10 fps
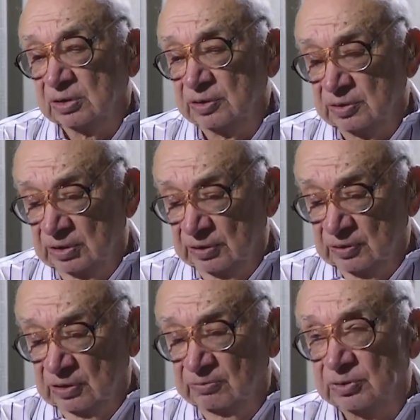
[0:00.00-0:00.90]
at least a
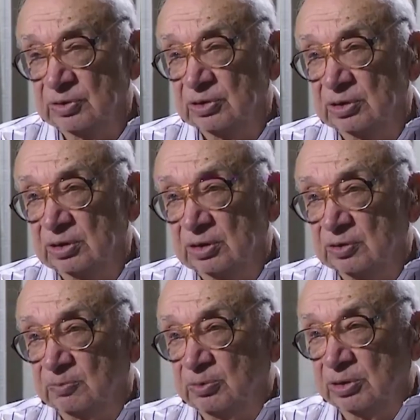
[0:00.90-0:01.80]
dozen of them since then, and they're
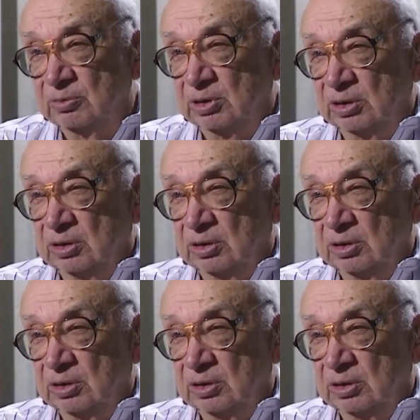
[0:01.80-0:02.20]
supporting